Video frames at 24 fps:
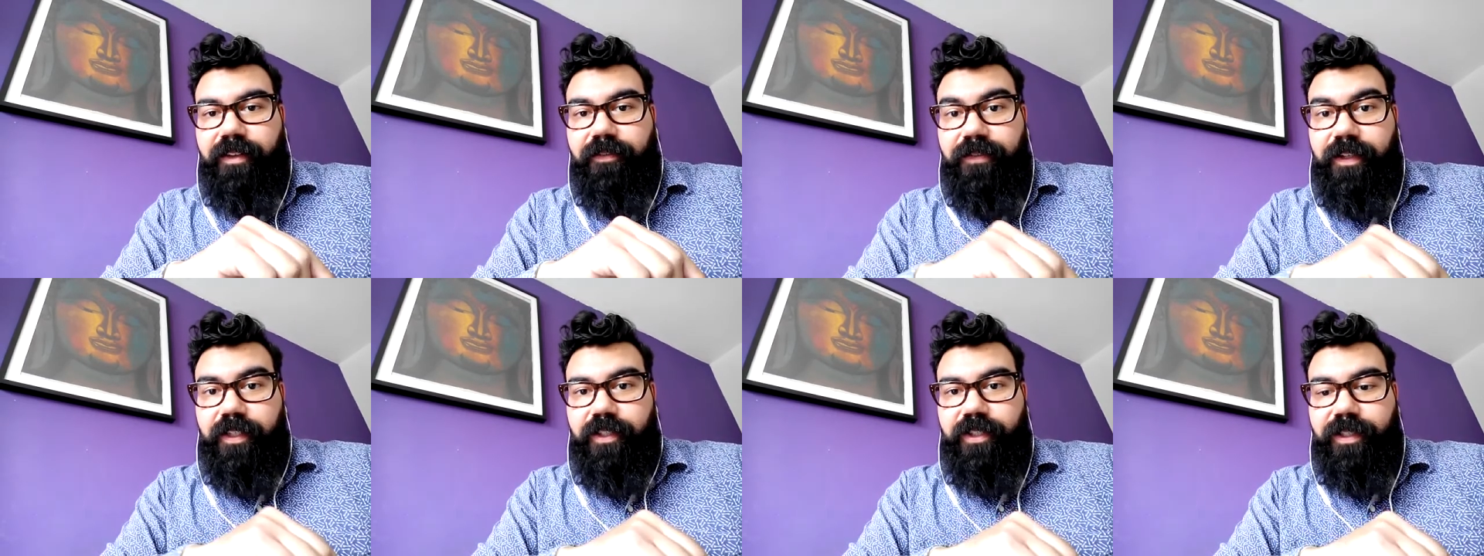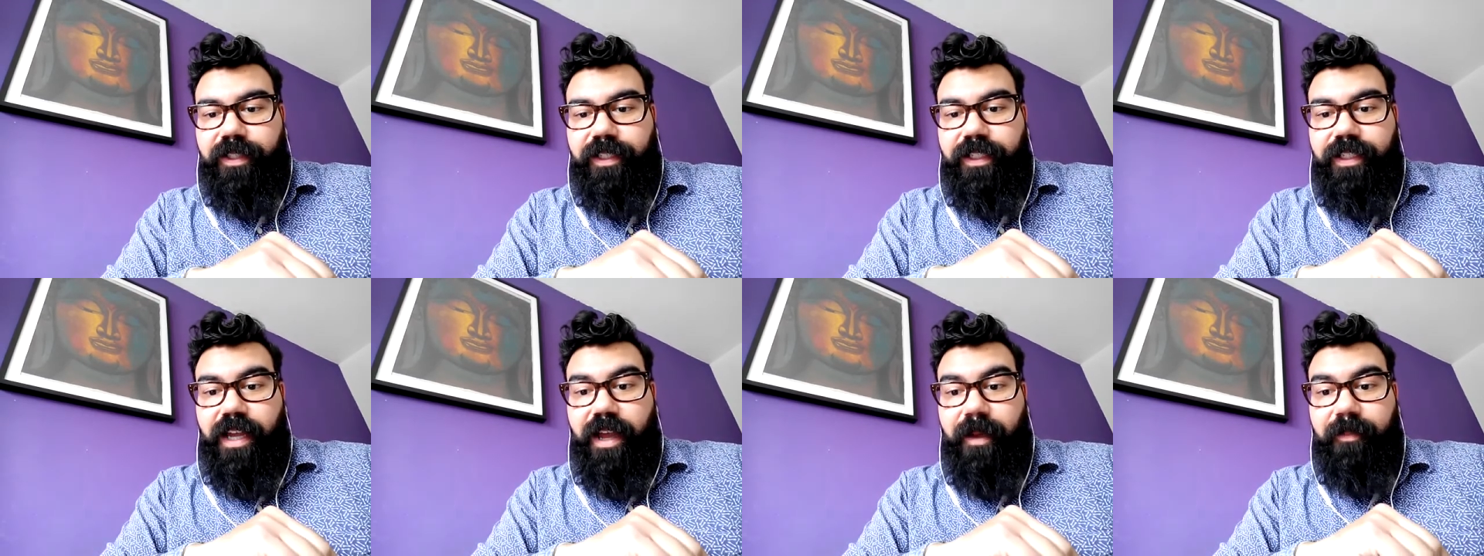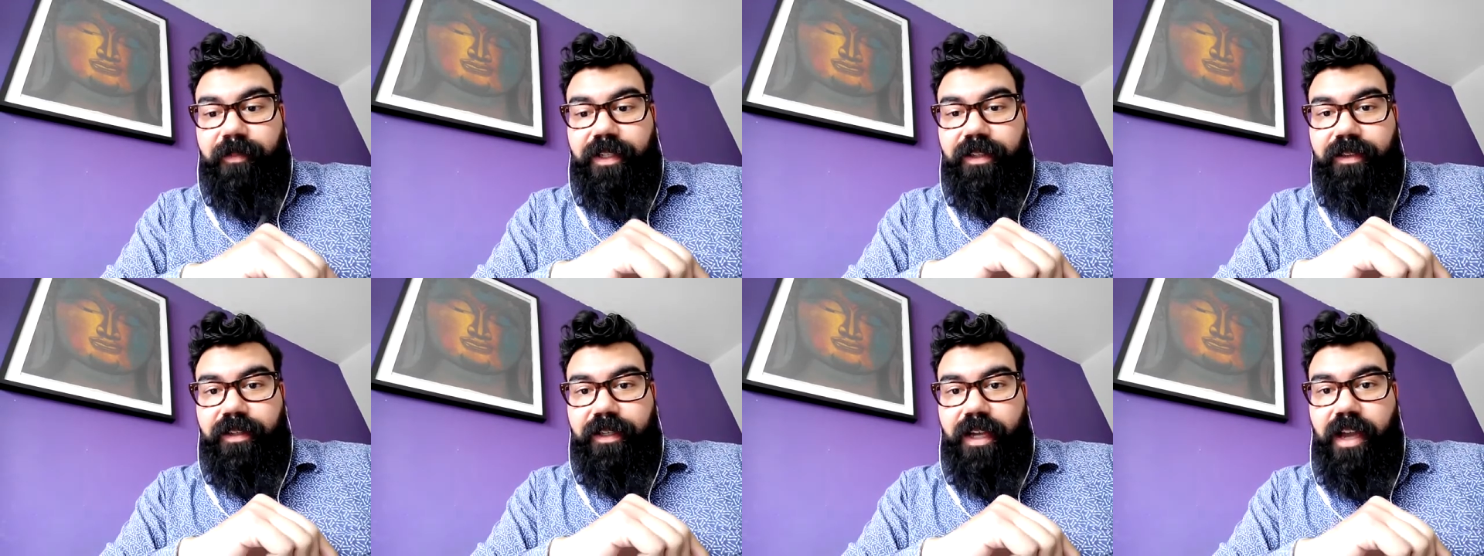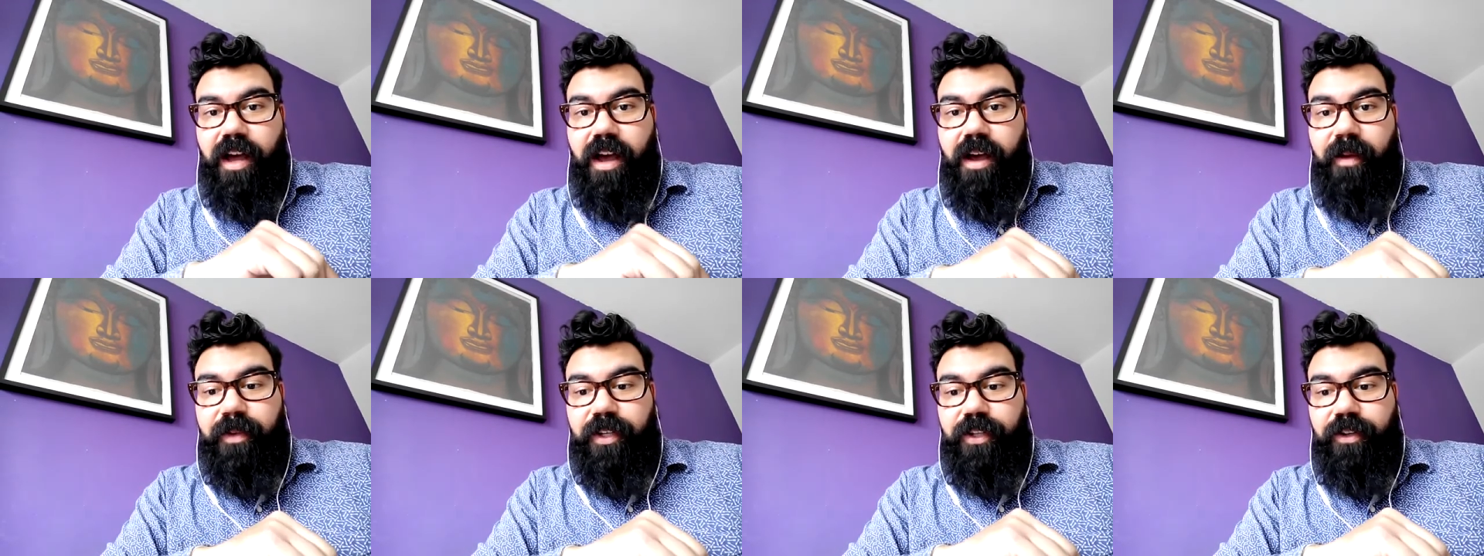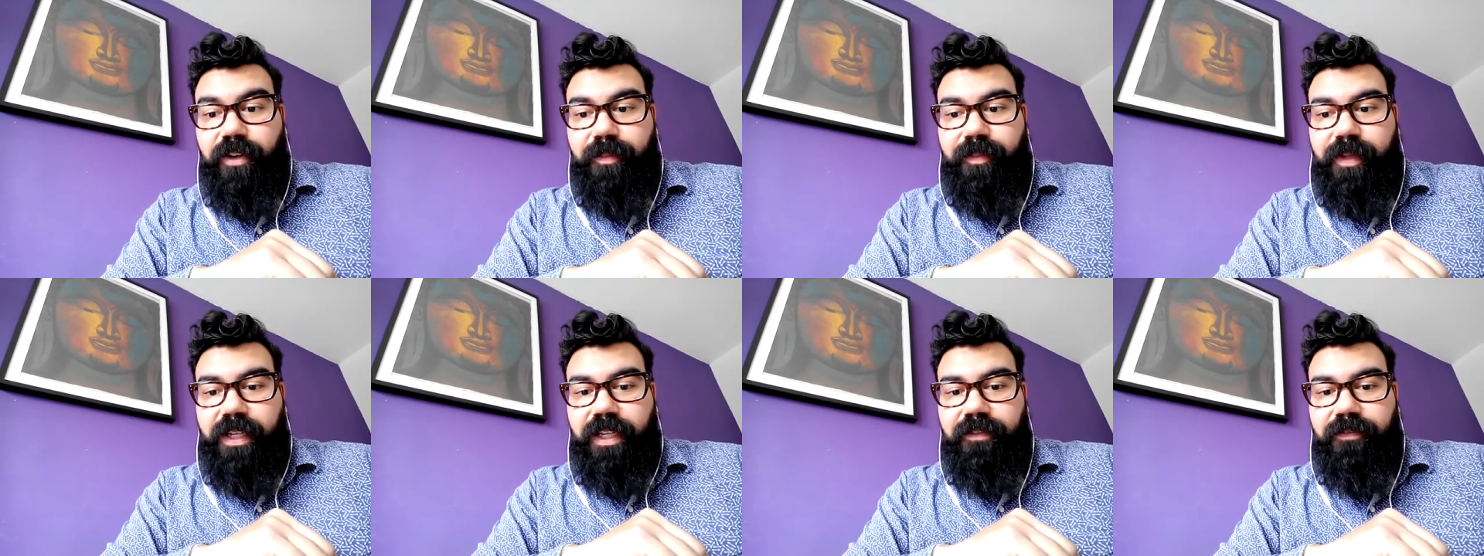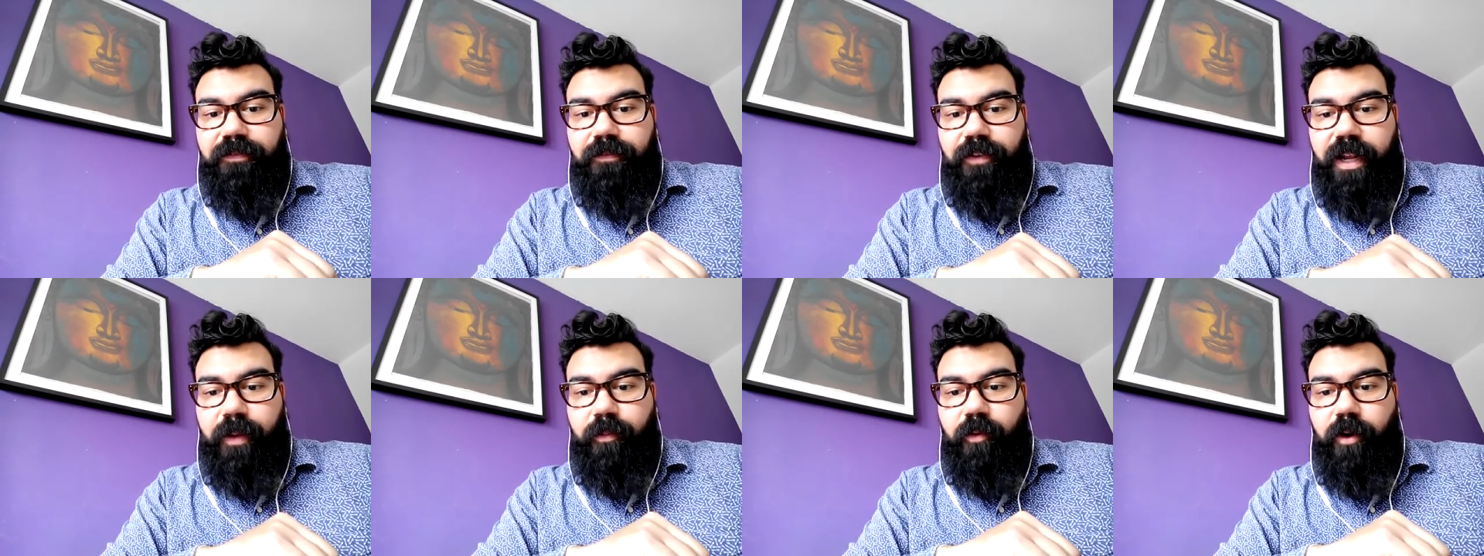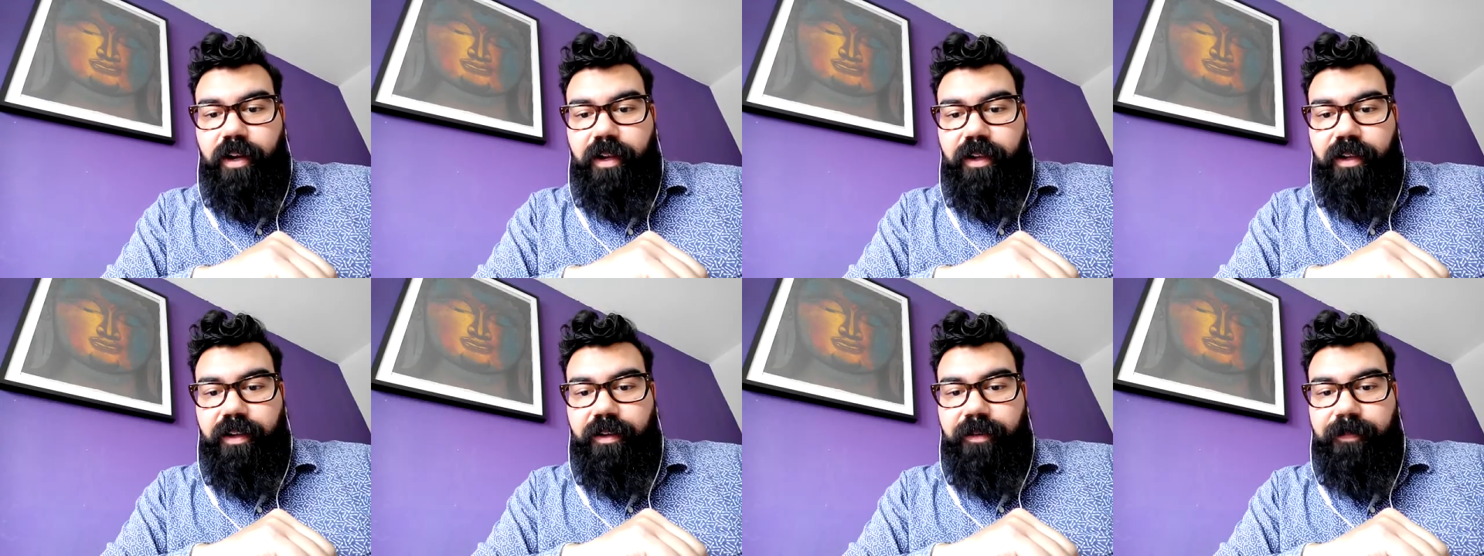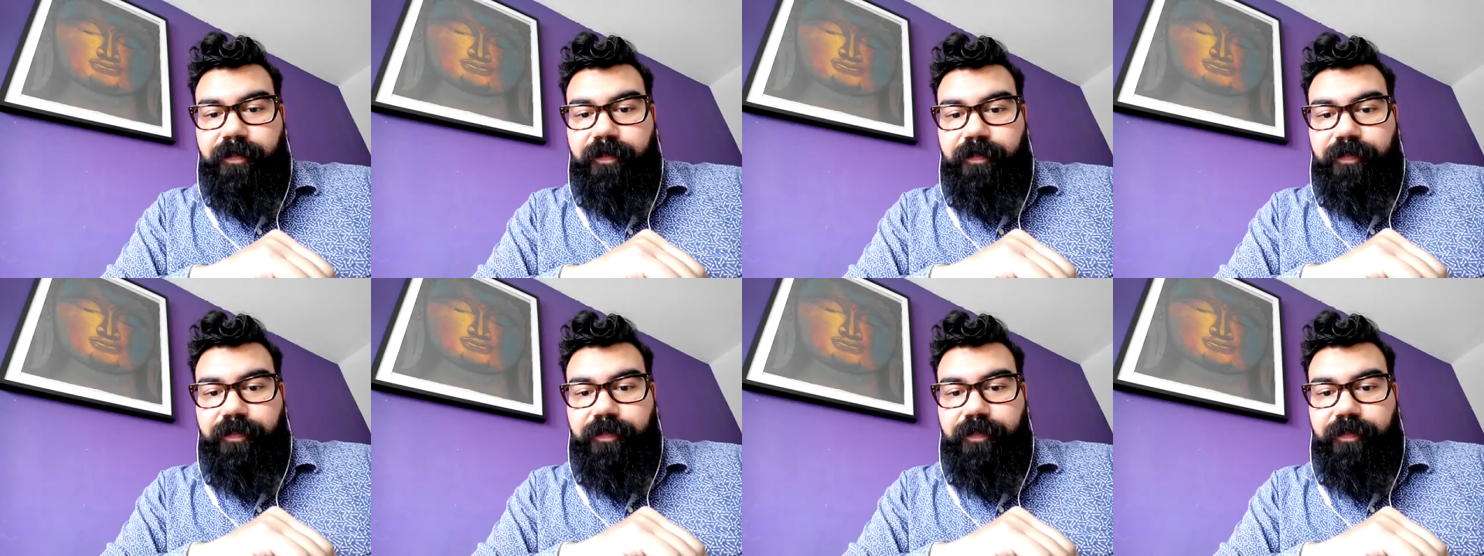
officially adopted the Common European Framework,